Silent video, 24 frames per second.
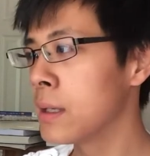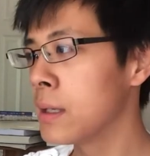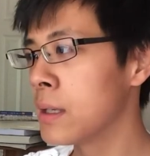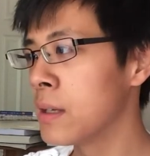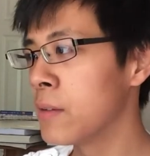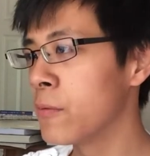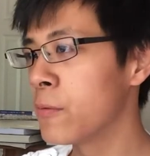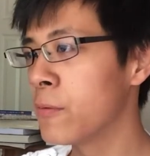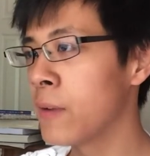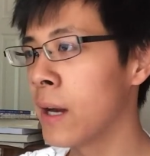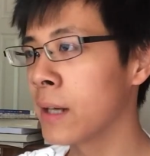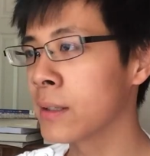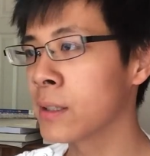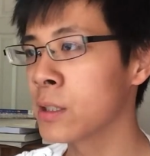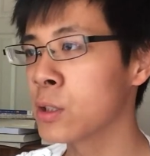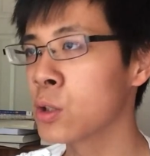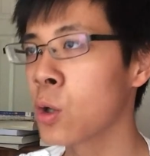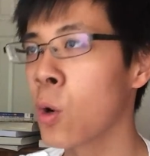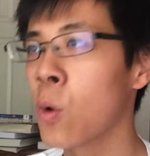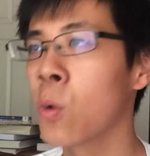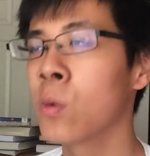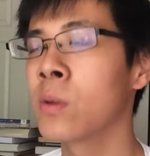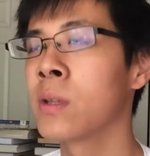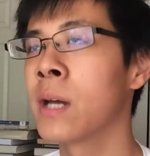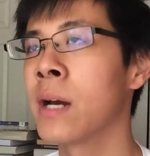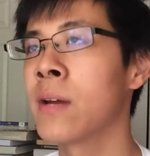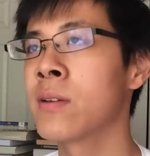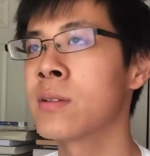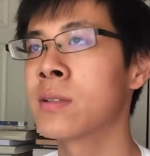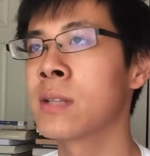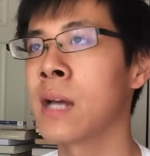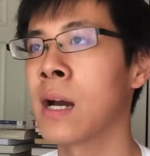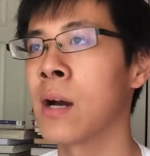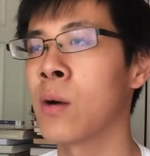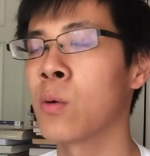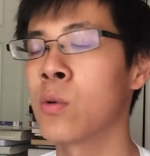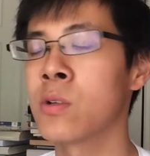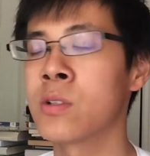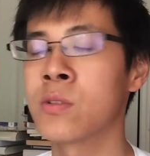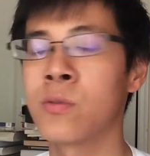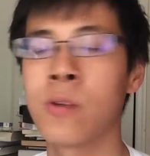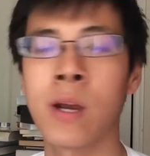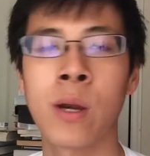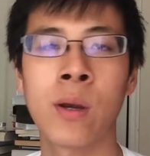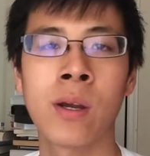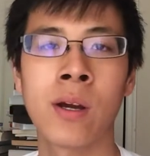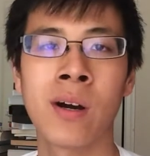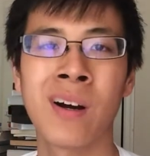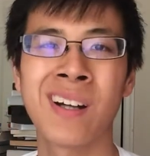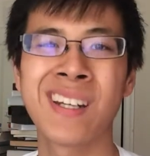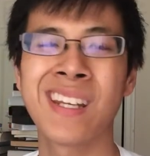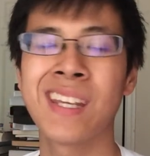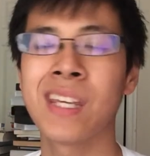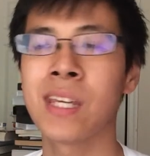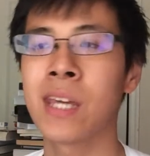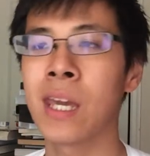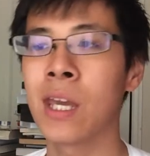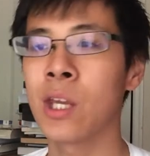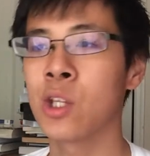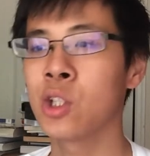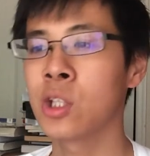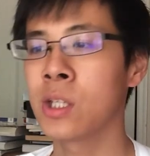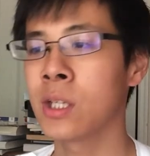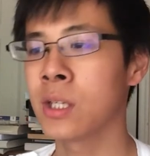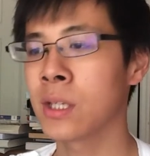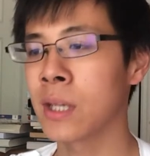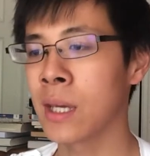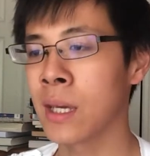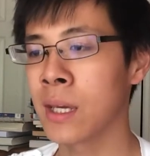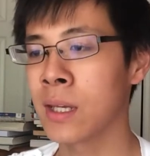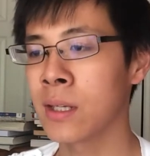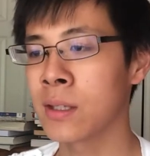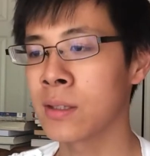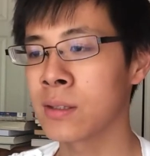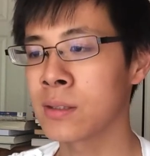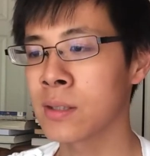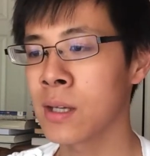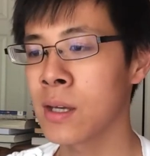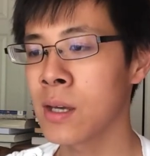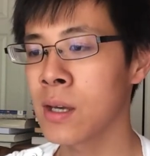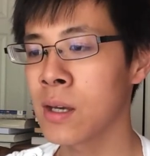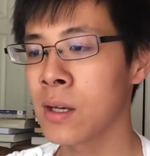In fact, his whole lifestyle was very unengaging and